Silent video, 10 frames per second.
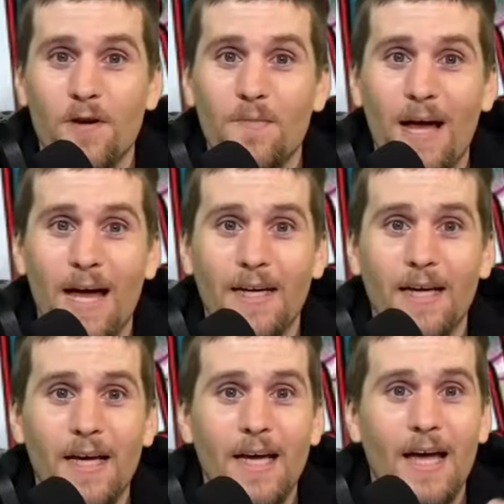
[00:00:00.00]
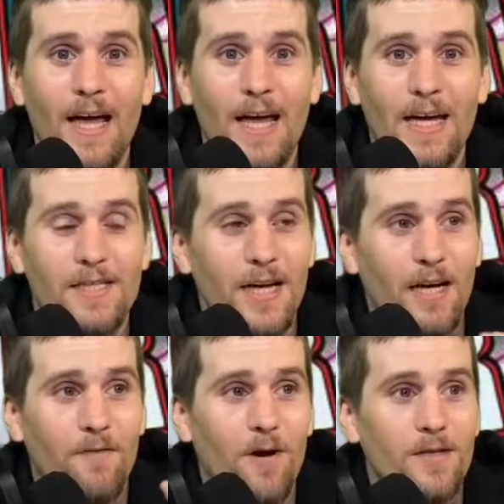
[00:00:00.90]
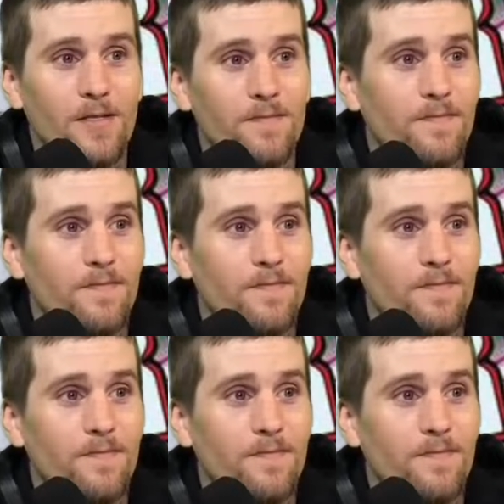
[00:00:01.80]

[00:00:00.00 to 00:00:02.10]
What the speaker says: are back, and Jack of Hearts